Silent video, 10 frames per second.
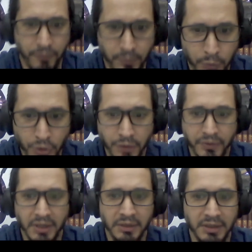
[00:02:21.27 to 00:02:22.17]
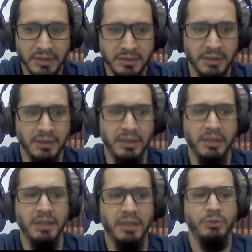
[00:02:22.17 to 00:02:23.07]
point of care tests
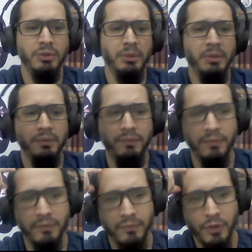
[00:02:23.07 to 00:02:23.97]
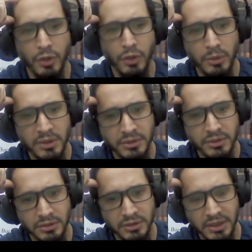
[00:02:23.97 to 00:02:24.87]
that are suitable for low
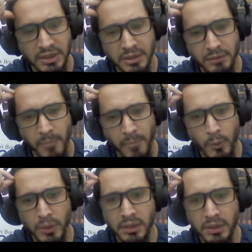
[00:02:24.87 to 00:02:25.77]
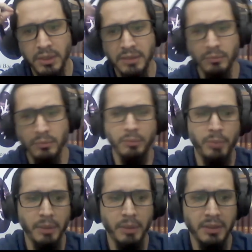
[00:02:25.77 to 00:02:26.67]
resource setting where TB is more
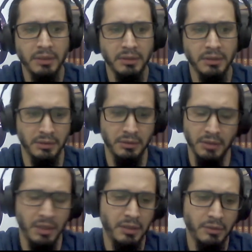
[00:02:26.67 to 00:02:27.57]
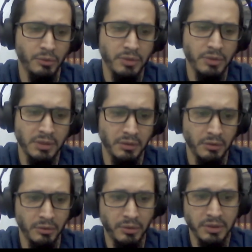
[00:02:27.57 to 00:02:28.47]
prevalent are
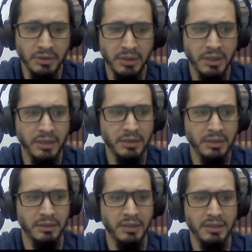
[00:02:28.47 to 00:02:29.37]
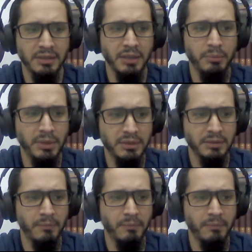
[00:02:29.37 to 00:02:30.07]
urgently needed. Next slide, please.